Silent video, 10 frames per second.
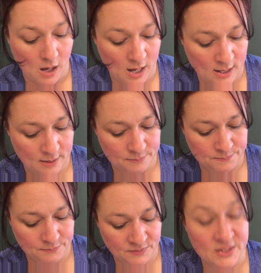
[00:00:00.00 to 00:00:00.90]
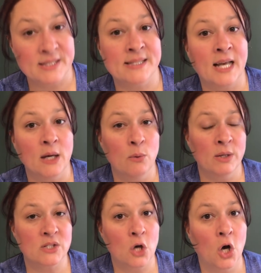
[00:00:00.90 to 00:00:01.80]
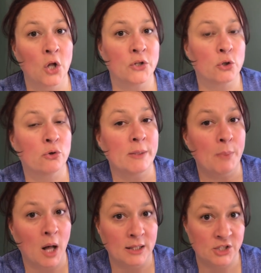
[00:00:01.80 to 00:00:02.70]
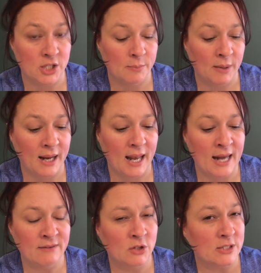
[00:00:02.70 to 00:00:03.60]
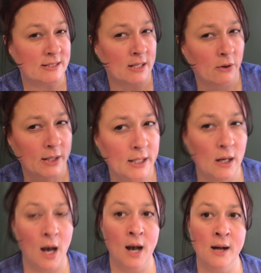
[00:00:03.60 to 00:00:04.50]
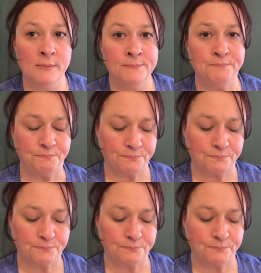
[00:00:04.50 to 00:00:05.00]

um, the second one is called Creepology by Anna Valdiserri. Um,